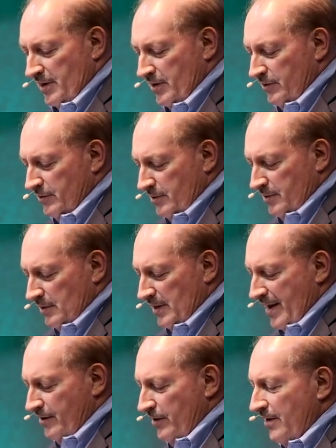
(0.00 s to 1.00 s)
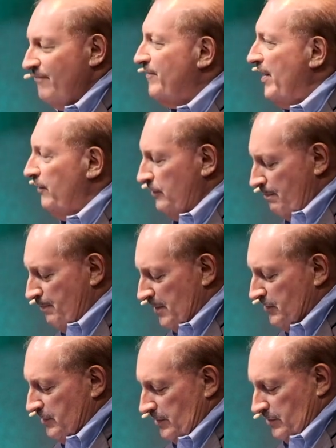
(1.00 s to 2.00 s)
3 years later, he failed
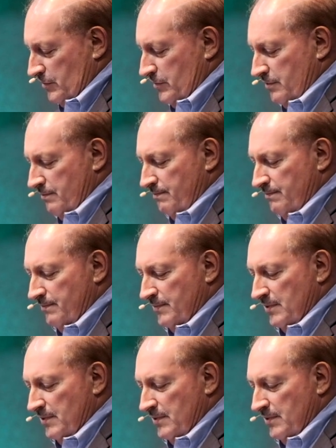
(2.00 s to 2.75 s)
in business.